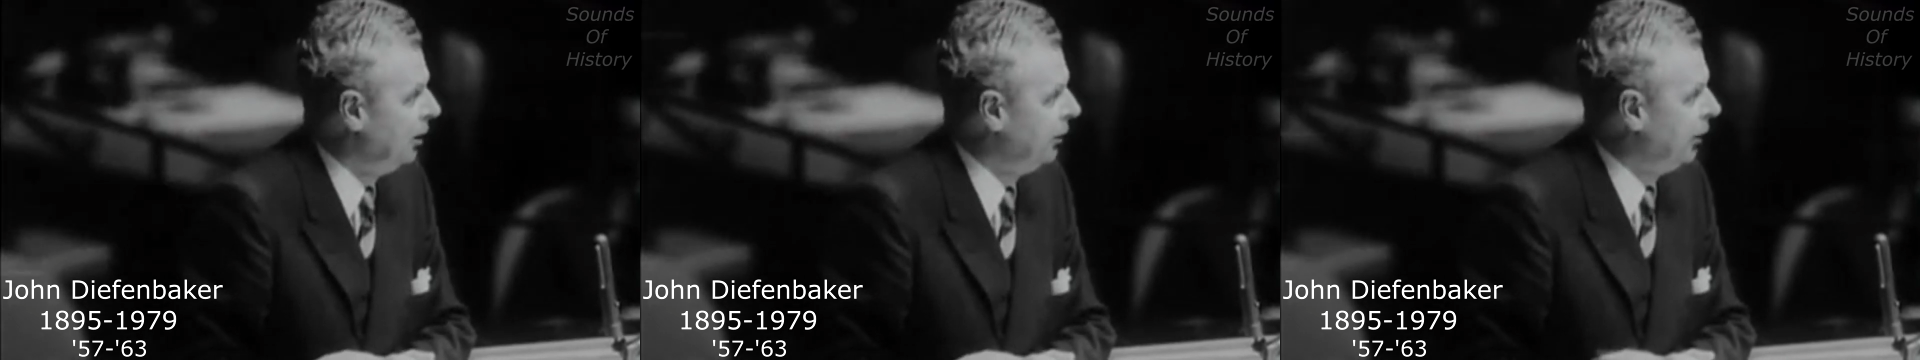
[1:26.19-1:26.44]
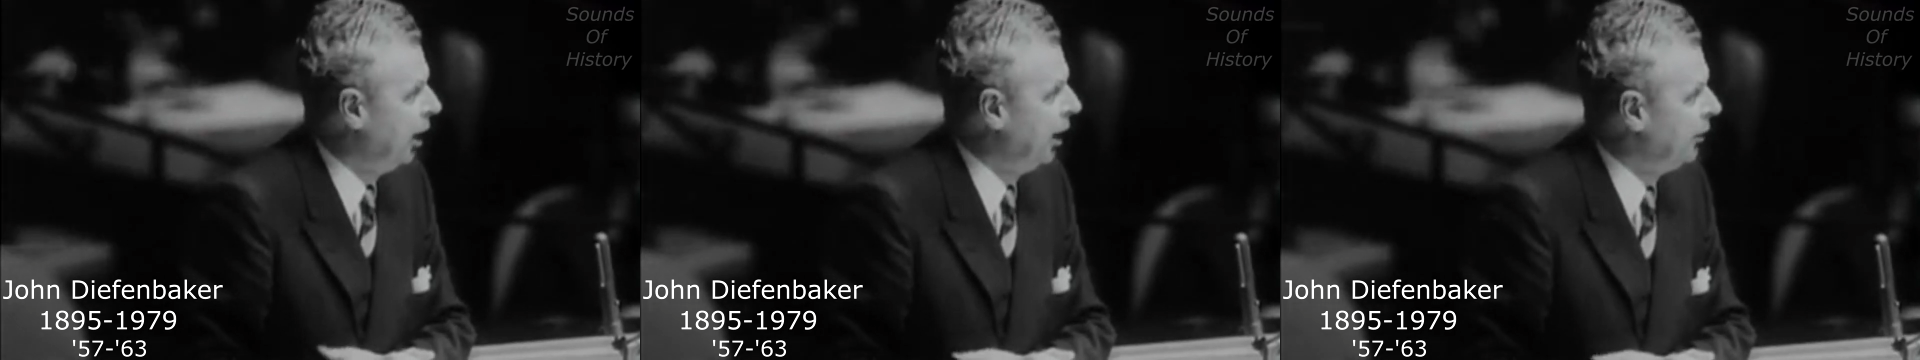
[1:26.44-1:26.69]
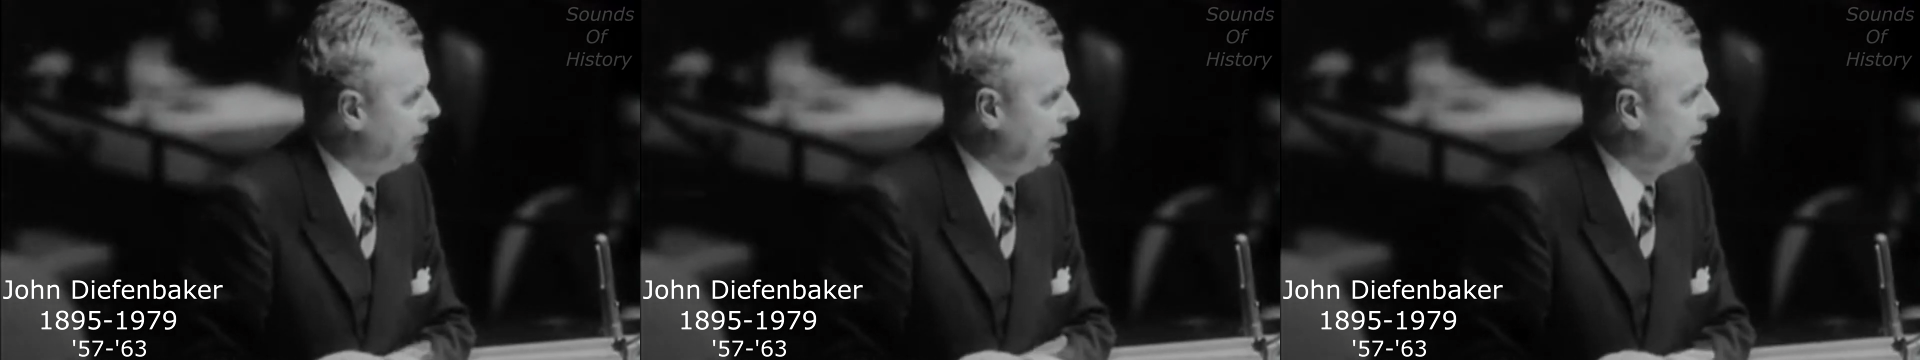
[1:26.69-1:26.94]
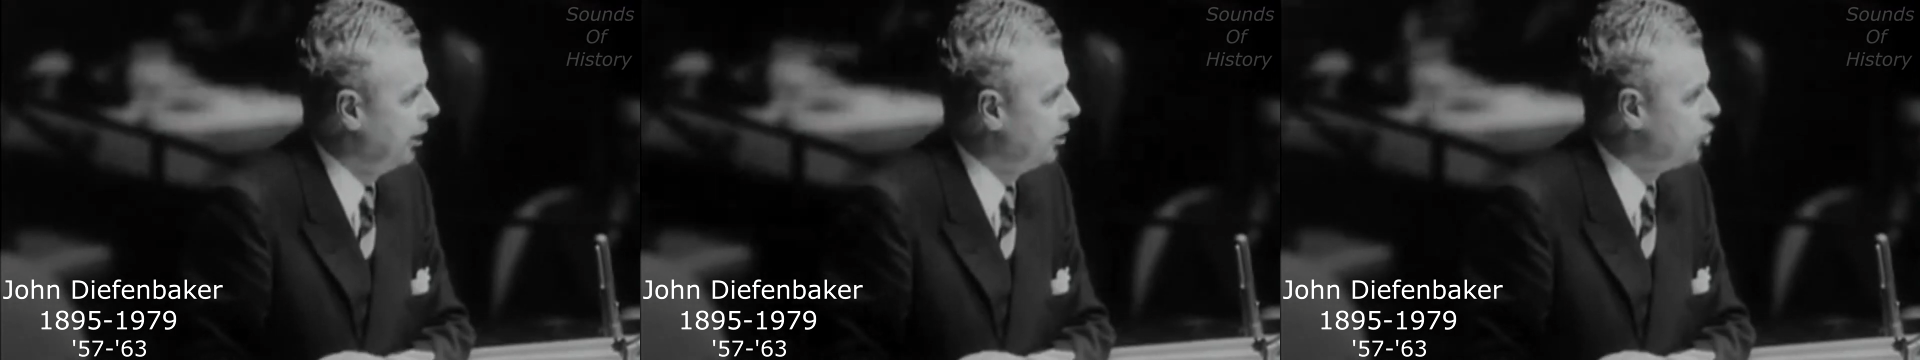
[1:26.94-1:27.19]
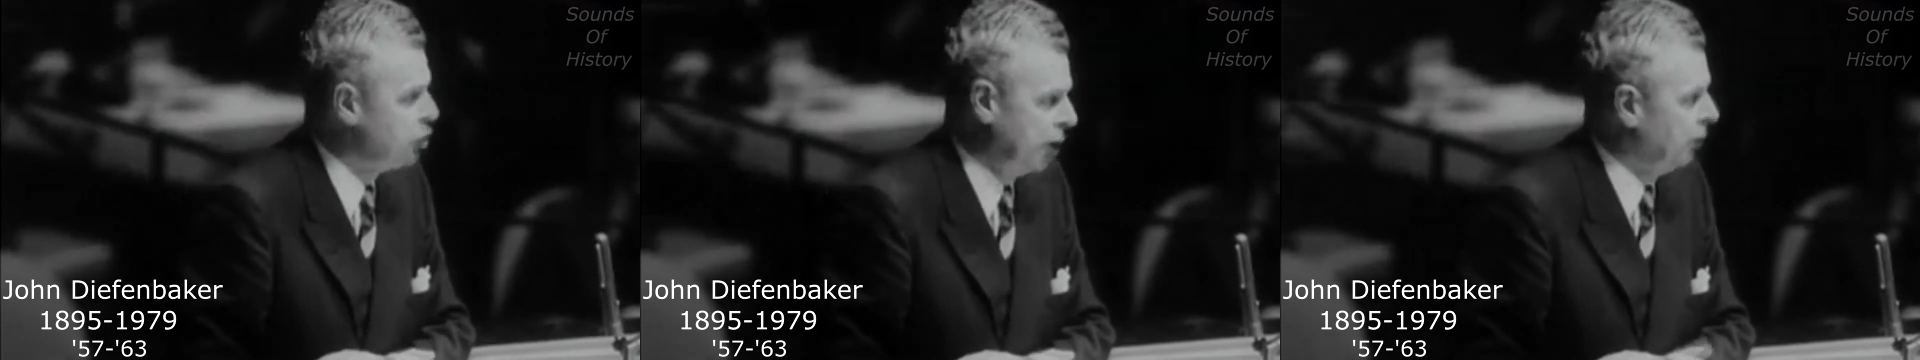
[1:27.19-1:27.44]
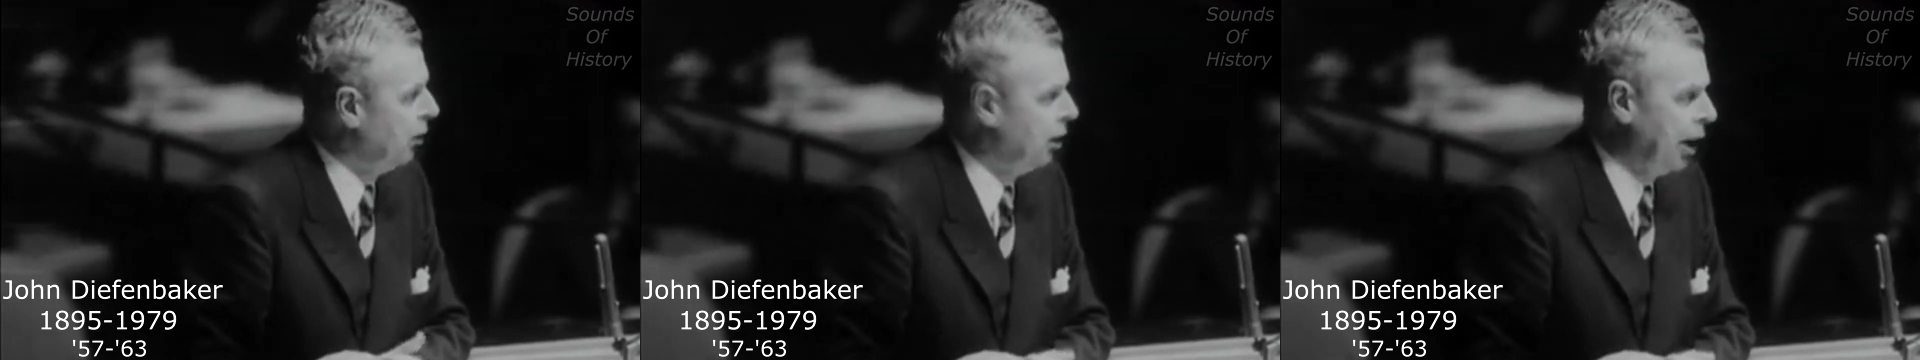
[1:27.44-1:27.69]
And I think in
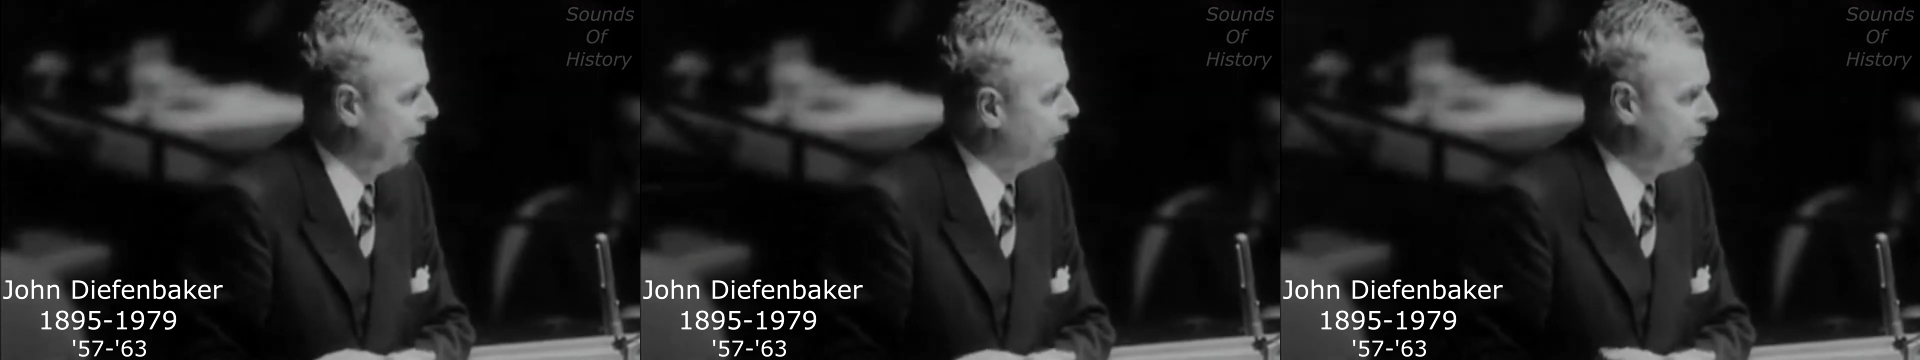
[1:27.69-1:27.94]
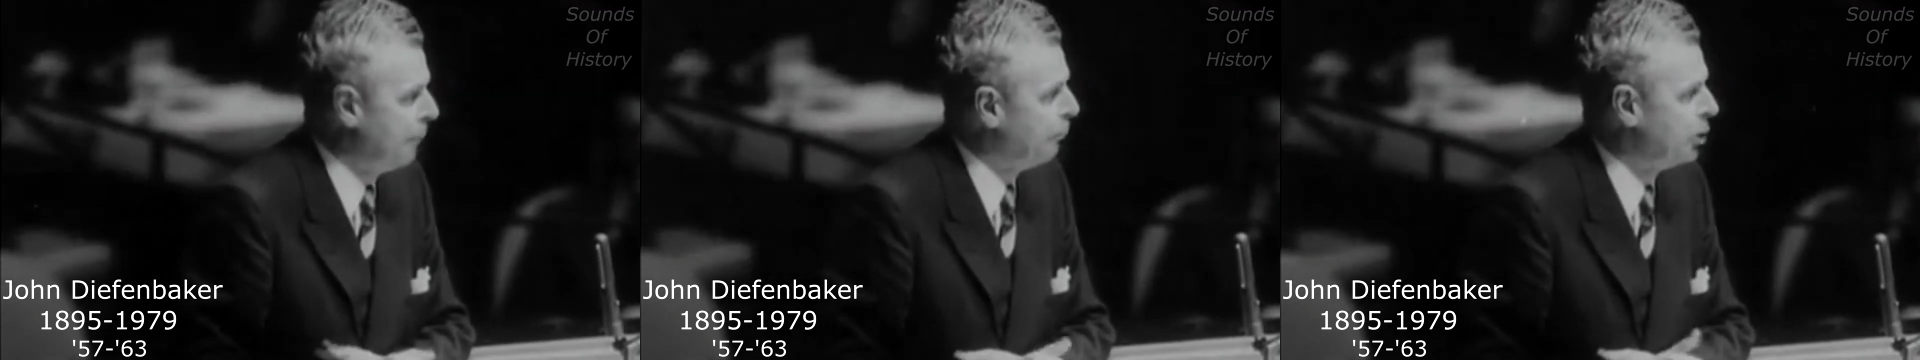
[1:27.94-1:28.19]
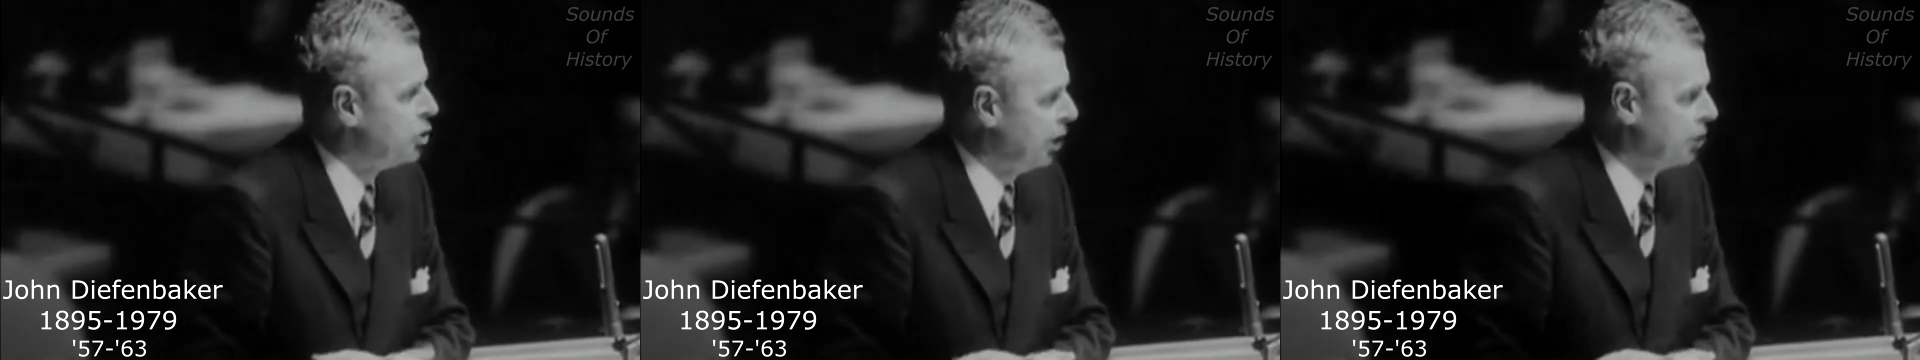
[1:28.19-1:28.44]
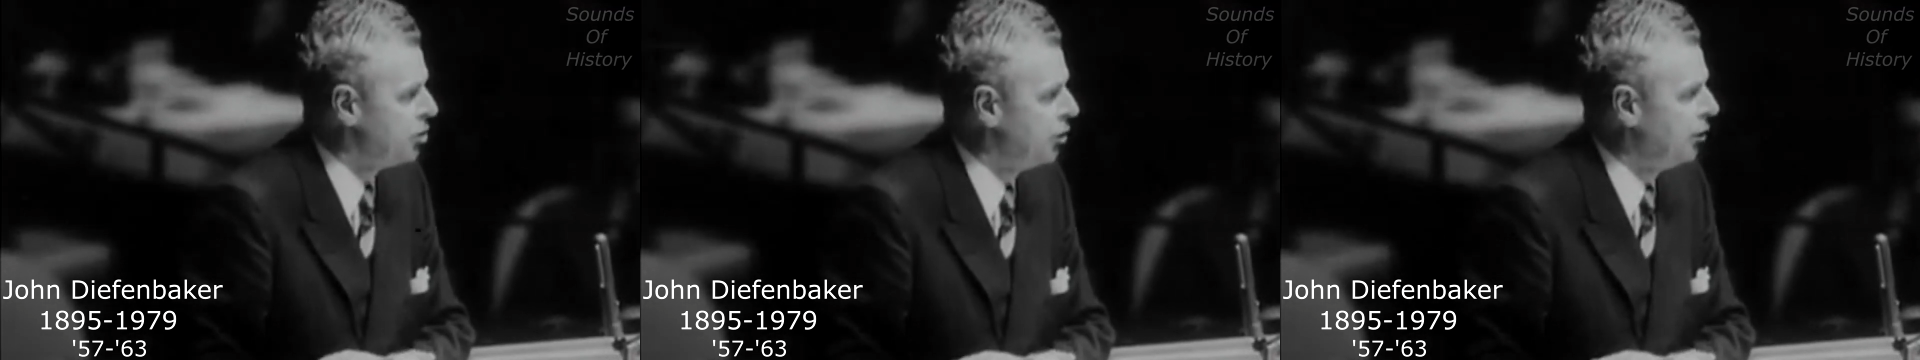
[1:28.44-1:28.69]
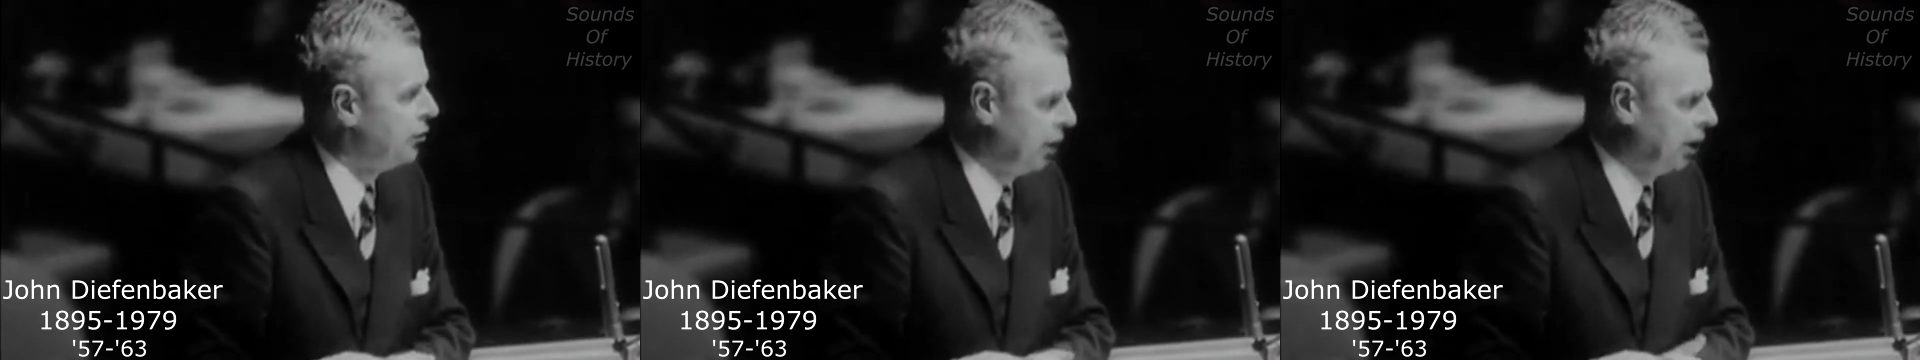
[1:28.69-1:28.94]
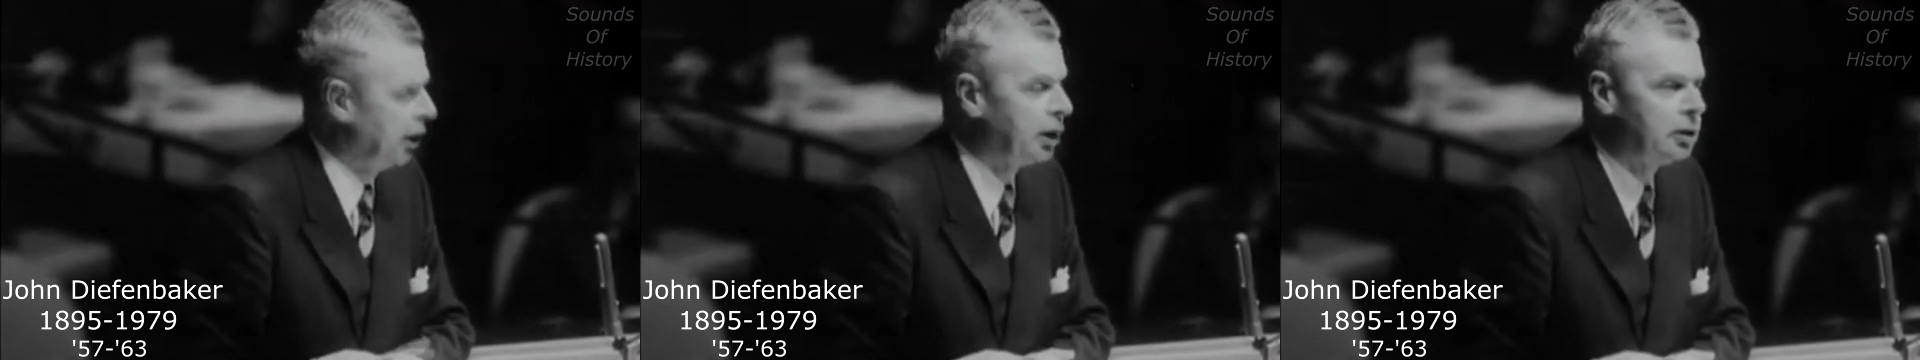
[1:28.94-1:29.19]
general that represents the
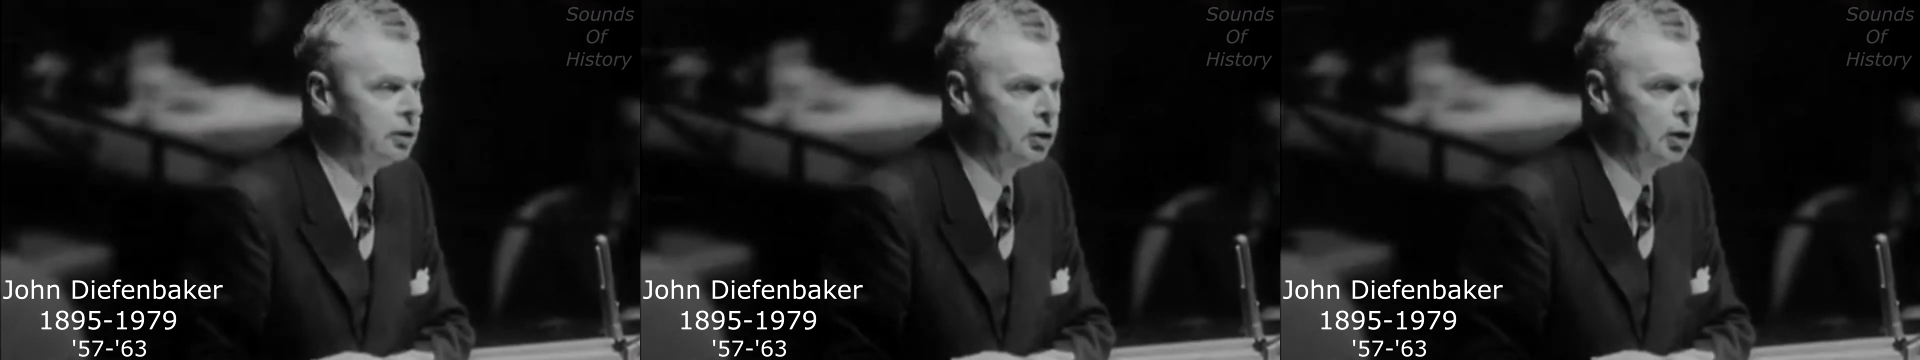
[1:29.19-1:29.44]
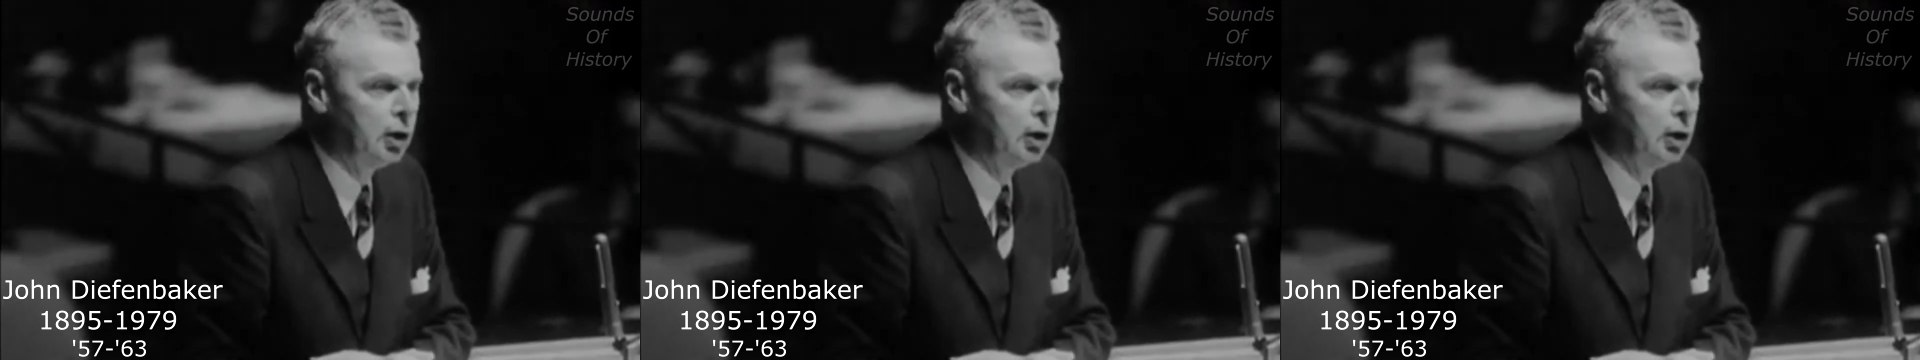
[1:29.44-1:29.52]
thinking